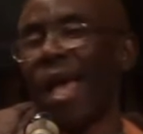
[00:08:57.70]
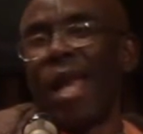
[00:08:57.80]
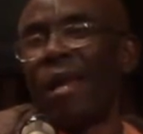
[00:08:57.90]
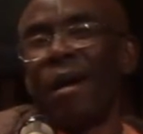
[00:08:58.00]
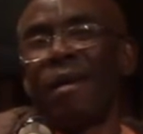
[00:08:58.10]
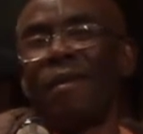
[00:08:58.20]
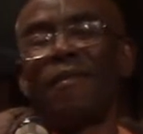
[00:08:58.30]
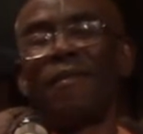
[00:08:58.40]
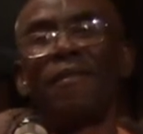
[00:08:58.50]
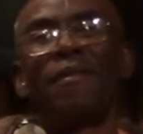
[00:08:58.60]
a lot
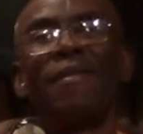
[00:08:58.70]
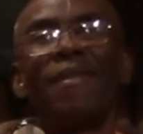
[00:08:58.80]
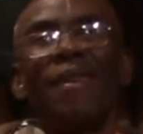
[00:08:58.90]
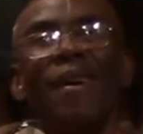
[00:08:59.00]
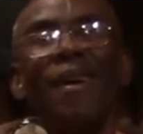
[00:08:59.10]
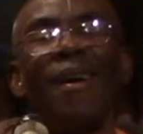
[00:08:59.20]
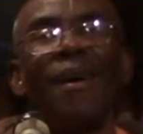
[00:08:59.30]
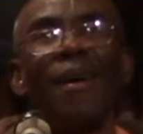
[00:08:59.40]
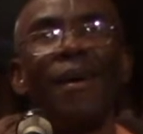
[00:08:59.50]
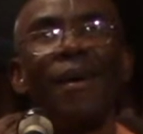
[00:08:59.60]
of
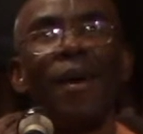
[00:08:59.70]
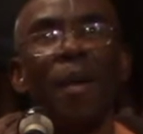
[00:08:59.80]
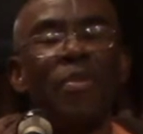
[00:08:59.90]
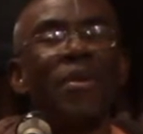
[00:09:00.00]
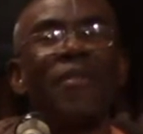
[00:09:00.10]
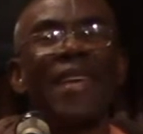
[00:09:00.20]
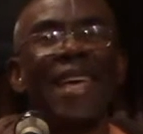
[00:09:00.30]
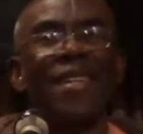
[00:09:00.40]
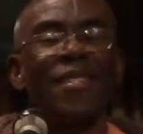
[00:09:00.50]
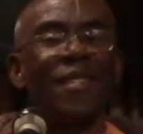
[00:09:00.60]

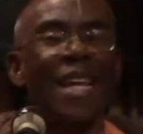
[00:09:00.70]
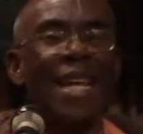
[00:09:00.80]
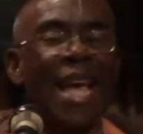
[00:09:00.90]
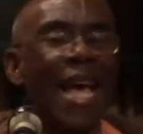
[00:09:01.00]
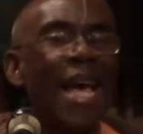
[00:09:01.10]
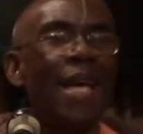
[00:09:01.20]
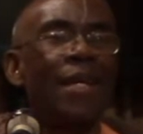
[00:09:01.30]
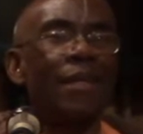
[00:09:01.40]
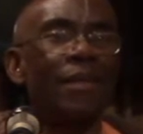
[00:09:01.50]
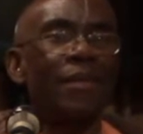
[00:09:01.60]
purification and high
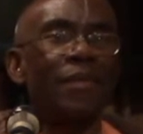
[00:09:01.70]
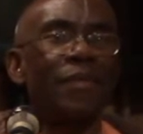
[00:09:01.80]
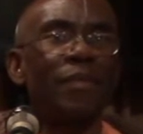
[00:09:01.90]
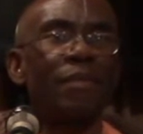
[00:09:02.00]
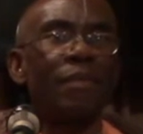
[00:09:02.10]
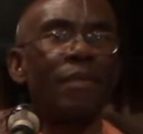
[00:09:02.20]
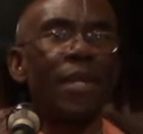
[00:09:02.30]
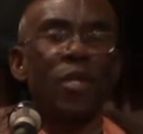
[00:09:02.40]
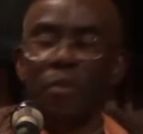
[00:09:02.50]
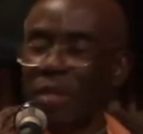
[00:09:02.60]

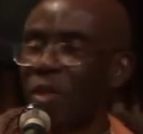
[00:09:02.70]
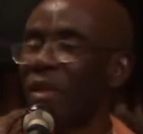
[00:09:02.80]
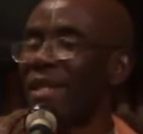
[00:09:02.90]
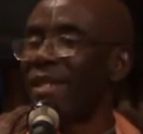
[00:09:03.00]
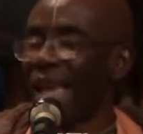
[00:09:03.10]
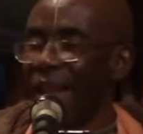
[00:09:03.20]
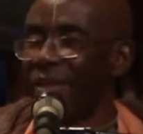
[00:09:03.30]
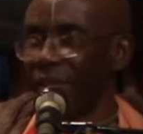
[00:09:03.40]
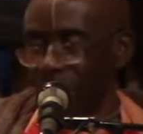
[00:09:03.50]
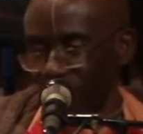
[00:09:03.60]
spiritual
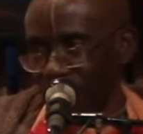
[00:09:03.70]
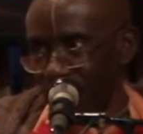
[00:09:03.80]
intelligence